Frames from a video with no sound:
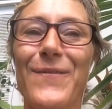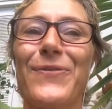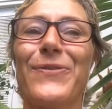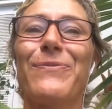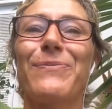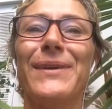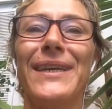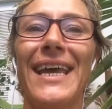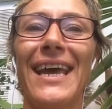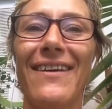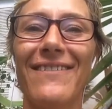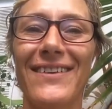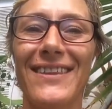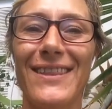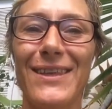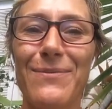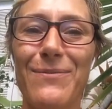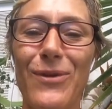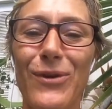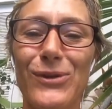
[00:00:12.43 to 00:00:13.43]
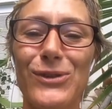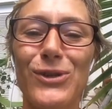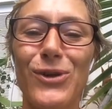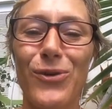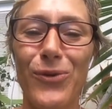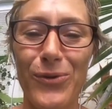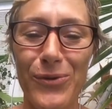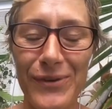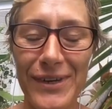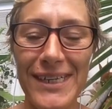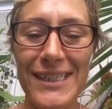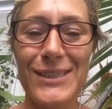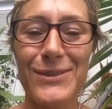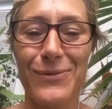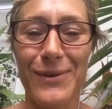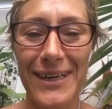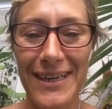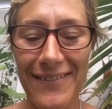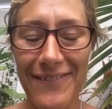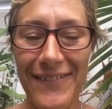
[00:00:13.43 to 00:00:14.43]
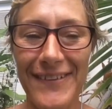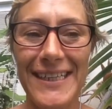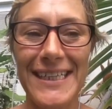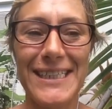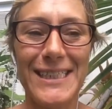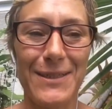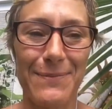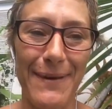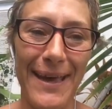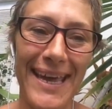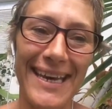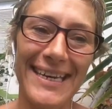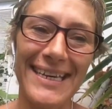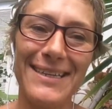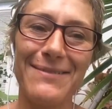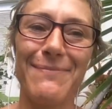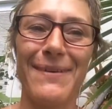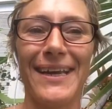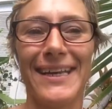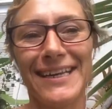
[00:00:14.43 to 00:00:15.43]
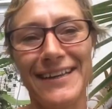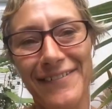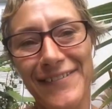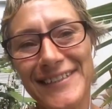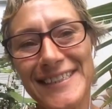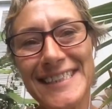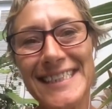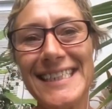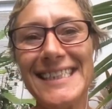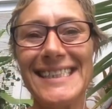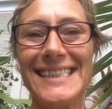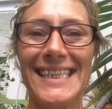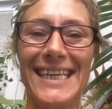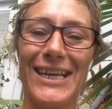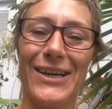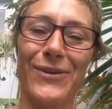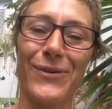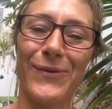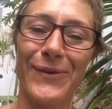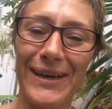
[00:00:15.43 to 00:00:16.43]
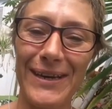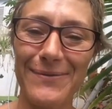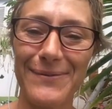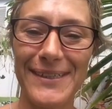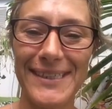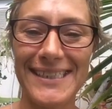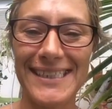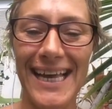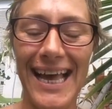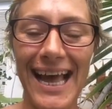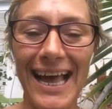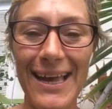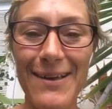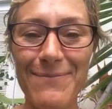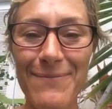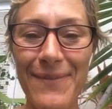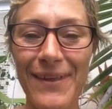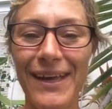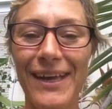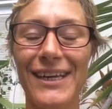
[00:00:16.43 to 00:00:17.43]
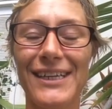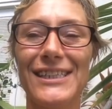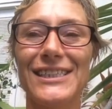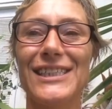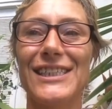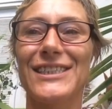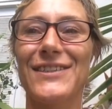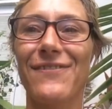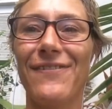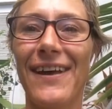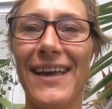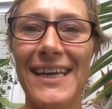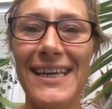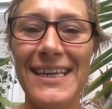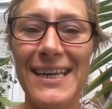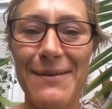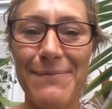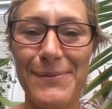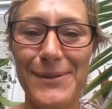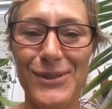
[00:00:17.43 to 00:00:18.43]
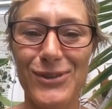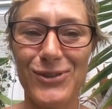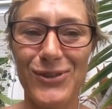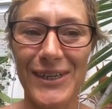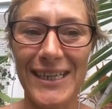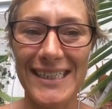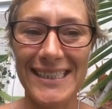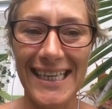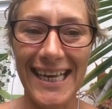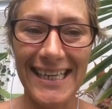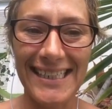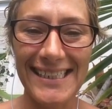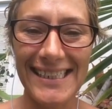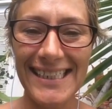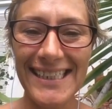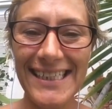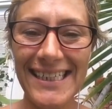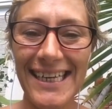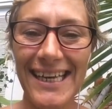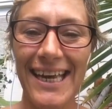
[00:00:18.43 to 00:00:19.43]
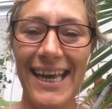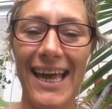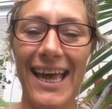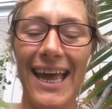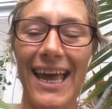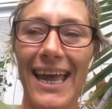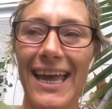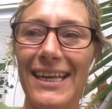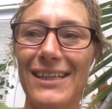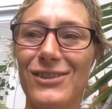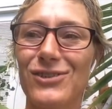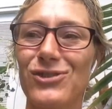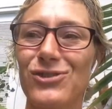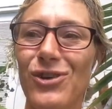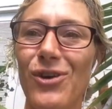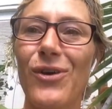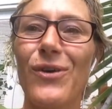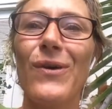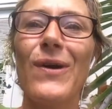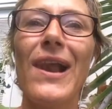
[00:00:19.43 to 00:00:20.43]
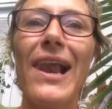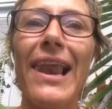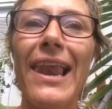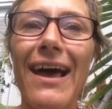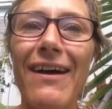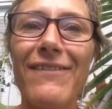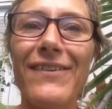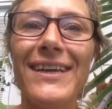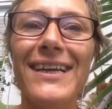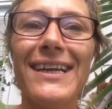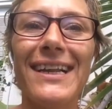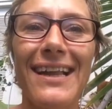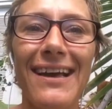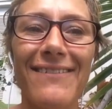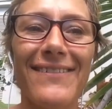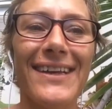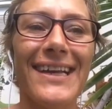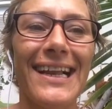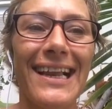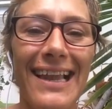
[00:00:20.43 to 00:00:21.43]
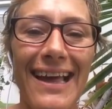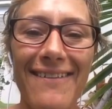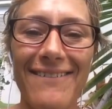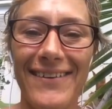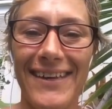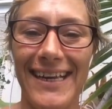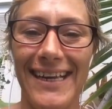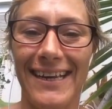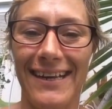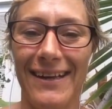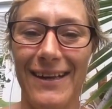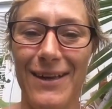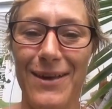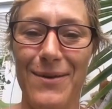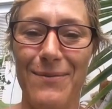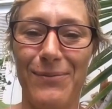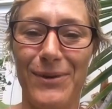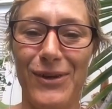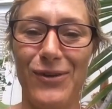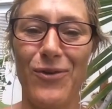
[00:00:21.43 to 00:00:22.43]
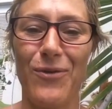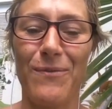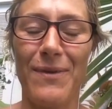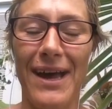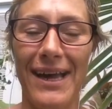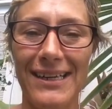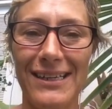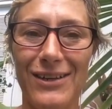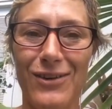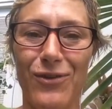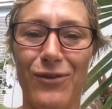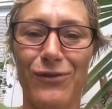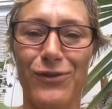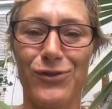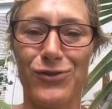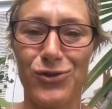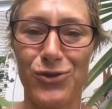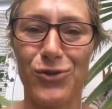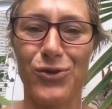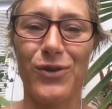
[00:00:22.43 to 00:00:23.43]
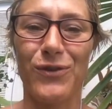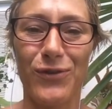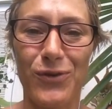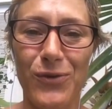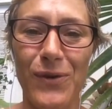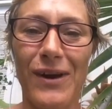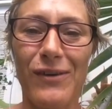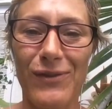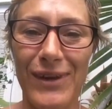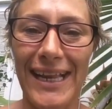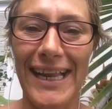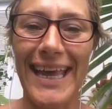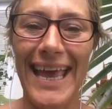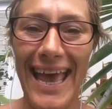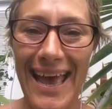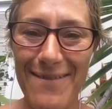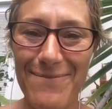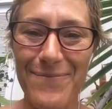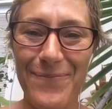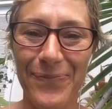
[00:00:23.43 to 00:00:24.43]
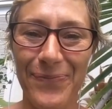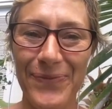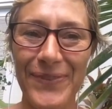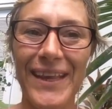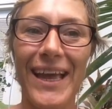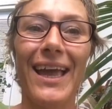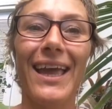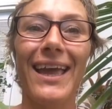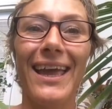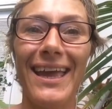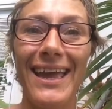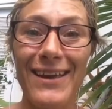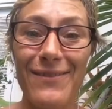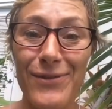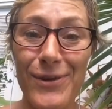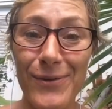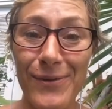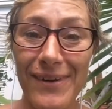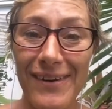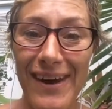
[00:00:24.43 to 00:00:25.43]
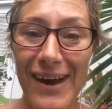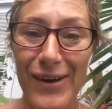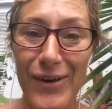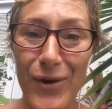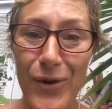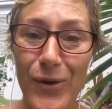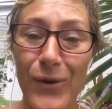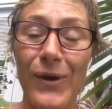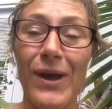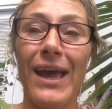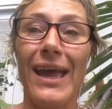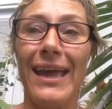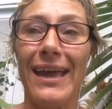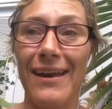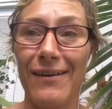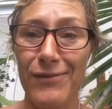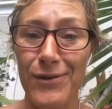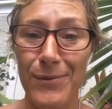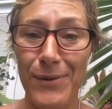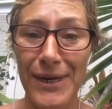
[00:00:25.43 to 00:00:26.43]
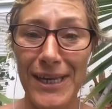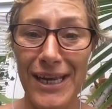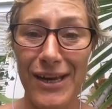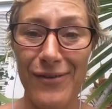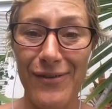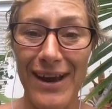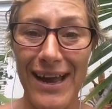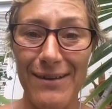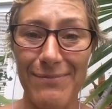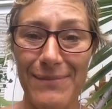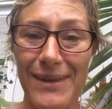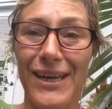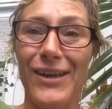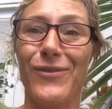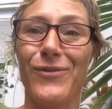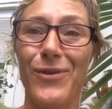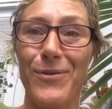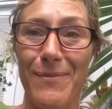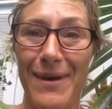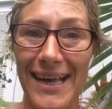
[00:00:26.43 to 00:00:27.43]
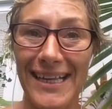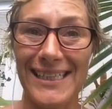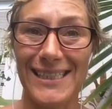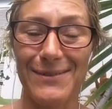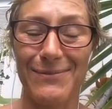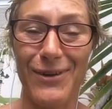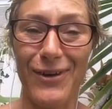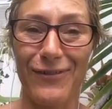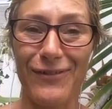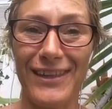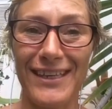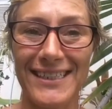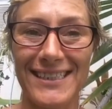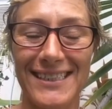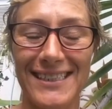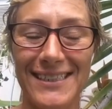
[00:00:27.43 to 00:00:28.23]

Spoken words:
Been having the most glorious, wonderful, expanded, magnificent, incredible time. Just fired up and so excited and so loving. Being reminded of the truth of who I really am. Everywhere I go, everybody around me reminds me of this.